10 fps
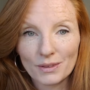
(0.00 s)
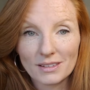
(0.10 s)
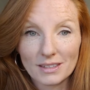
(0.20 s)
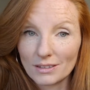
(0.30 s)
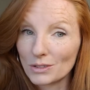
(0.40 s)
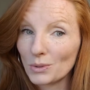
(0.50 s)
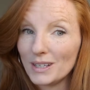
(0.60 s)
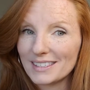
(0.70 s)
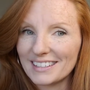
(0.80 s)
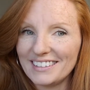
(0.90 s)
That sounds
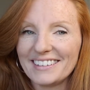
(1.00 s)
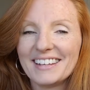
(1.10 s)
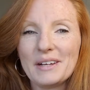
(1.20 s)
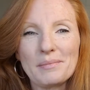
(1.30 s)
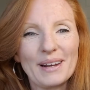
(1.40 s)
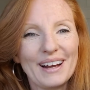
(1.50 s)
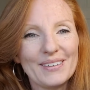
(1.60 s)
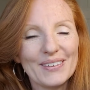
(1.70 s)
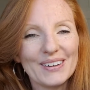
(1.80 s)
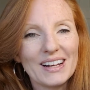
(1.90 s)
crazy, but I
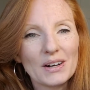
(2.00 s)
will